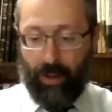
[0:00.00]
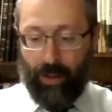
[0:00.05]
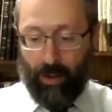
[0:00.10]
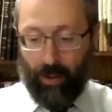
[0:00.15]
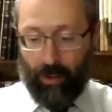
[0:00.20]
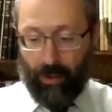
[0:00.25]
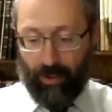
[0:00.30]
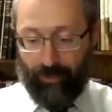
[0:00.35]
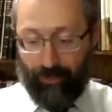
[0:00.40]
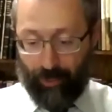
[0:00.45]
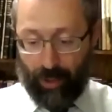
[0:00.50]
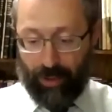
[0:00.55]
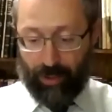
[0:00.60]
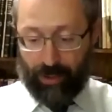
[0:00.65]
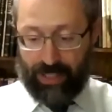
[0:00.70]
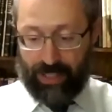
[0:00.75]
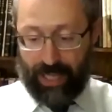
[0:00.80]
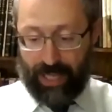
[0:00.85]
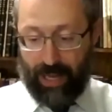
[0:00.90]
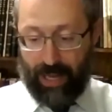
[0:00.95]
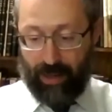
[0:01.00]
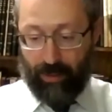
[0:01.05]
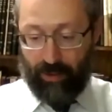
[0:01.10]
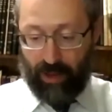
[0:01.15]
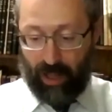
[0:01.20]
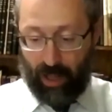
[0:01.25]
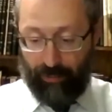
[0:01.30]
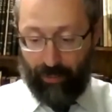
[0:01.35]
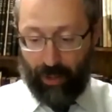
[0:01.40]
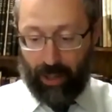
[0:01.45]
It further said
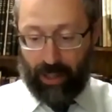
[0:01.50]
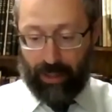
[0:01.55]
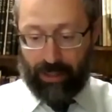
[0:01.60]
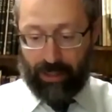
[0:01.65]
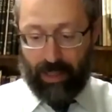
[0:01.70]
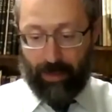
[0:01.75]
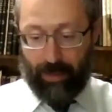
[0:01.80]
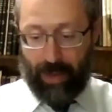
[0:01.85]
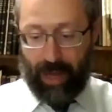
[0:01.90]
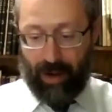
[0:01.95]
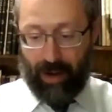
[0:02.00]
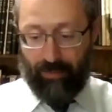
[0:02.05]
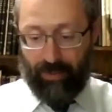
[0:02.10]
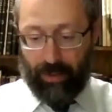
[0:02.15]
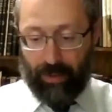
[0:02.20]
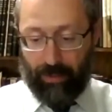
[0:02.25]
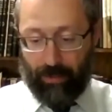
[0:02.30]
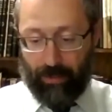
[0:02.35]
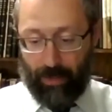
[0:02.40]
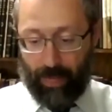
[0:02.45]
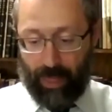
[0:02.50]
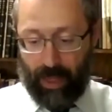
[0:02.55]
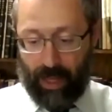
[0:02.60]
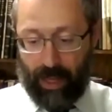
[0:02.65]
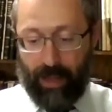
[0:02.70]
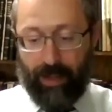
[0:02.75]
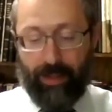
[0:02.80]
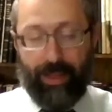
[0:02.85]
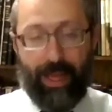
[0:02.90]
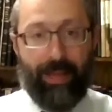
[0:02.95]

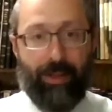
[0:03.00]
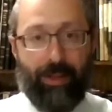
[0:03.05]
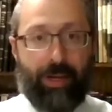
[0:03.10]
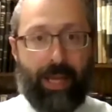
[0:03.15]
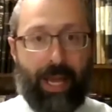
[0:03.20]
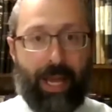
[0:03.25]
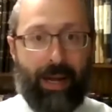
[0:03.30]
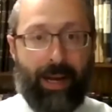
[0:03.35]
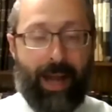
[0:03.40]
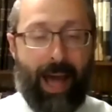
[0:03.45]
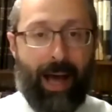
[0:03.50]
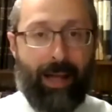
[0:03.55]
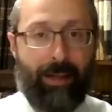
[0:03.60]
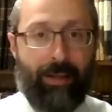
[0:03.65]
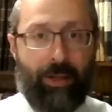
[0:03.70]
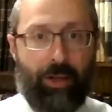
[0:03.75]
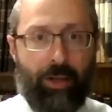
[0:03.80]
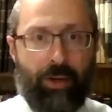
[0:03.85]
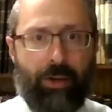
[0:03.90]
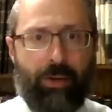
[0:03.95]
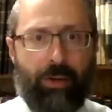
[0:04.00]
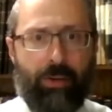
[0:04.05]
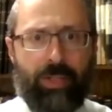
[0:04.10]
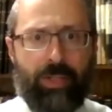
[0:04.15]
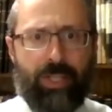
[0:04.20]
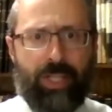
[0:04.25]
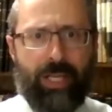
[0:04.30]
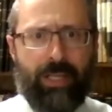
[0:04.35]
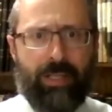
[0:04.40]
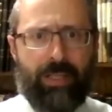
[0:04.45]
that you cannot use
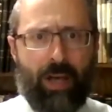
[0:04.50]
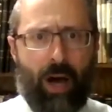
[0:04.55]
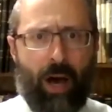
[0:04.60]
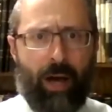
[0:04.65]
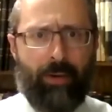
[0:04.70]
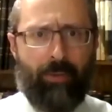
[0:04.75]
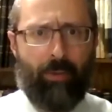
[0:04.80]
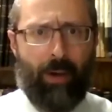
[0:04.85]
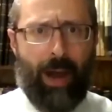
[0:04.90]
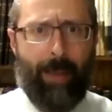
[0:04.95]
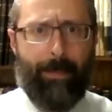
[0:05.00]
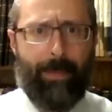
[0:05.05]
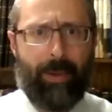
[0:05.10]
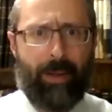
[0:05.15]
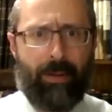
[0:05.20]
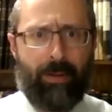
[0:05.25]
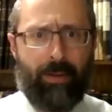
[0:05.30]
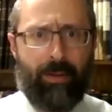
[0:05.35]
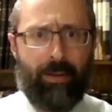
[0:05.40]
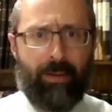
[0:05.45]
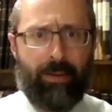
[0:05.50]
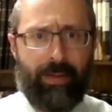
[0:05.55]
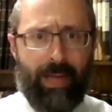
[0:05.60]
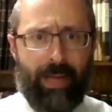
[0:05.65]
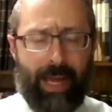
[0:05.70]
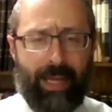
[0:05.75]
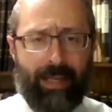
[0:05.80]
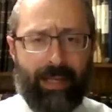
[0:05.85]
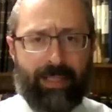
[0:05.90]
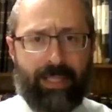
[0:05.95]
these unripened
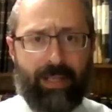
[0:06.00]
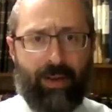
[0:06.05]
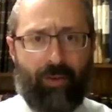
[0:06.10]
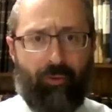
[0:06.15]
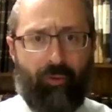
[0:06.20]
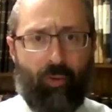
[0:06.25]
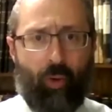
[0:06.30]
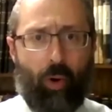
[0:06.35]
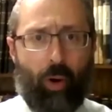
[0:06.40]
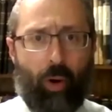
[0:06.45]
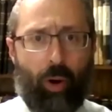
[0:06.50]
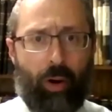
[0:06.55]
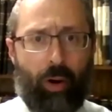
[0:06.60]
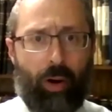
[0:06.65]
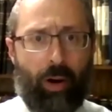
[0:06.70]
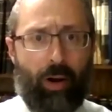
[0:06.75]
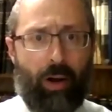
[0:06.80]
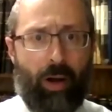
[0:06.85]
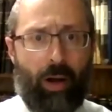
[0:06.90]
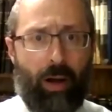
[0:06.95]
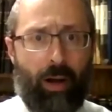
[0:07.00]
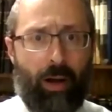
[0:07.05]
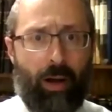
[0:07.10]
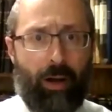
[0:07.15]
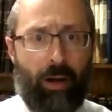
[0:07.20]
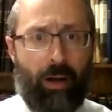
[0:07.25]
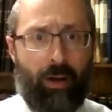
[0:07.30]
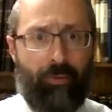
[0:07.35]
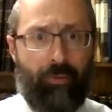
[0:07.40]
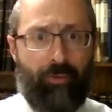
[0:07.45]
dates for
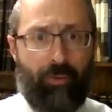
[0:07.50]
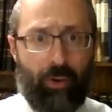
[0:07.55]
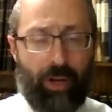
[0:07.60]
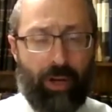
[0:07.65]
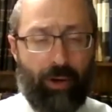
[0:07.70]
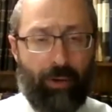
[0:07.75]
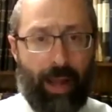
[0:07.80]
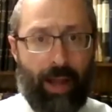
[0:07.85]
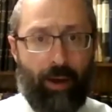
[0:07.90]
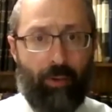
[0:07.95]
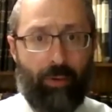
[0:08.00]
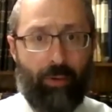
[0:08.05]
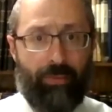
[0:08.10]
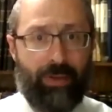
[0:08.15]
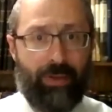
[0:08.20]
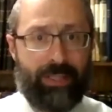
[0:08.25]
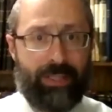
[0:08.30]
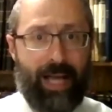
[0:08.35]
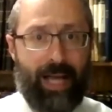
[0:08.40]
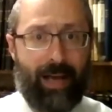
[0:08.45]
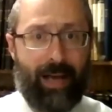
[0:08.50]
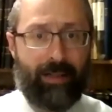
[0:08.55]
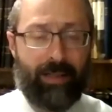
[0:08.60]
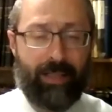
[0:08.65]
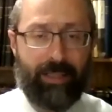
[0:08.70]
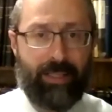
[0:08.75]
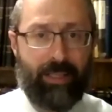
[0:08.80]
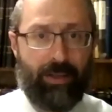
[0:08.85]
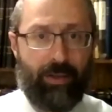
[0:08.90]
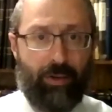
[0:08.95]
your eruv. It's not
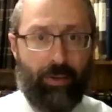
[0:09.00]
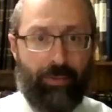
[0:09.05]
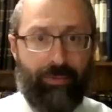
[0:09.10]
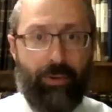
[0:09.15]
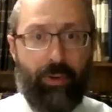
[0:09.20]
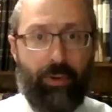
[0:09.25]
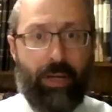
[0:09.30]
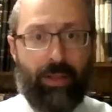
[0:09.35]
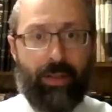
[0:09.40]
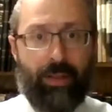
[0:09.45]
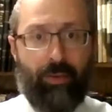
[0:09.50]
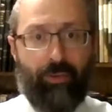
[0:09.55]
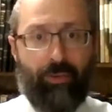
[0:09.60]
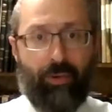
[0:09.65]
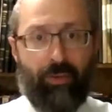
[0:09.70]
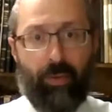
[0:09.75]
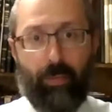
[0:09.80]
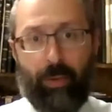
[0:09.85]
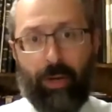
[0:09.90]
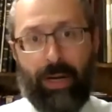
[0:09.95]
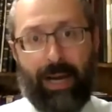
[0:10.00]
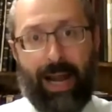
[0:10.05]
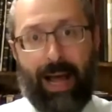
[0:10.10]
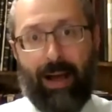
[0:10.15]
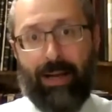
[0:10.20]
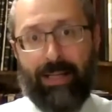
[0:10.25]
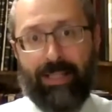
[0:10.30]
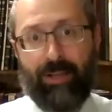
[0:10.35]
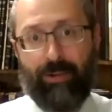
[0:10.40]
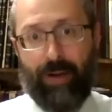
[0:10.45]
considered a food, and therefore if you put it out
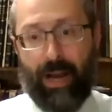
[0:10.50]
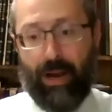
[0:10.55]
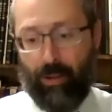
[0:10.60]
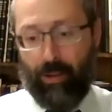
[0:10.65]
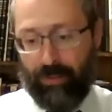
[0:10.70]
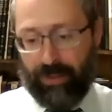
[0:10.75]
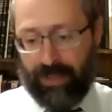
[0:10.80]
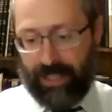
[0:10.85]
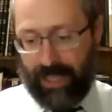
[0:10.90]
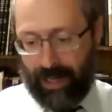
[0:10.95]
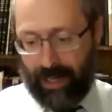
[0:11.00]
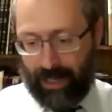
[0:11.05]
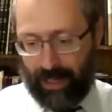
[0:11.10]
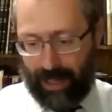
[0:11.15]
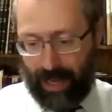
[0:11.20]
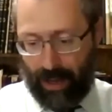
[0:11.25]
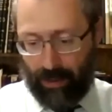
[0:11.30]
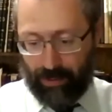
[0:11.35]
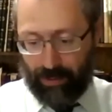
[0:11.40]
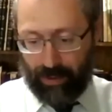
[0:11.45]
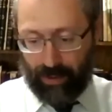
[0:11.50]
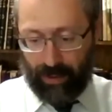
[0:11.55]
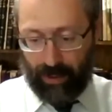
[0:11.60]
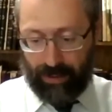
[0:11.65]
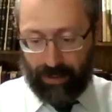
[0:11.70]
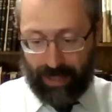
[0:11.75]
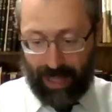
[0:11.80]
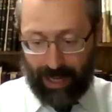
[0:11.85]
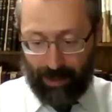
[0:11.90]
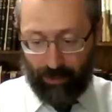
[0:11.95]
as your eruv, it's not going to count.
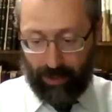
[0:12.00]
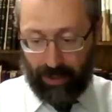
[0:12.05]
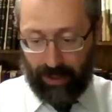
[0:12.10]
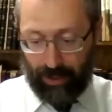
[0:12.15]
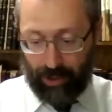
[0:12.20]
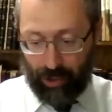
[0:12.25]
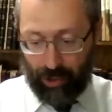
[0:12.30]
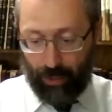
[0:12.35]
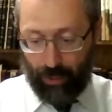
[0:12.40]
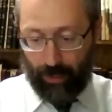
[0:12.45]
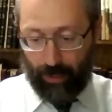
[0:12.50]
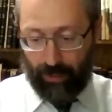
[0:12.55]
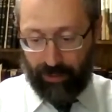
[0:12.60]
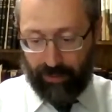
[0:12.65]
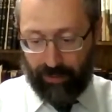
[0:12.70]
Is that really true?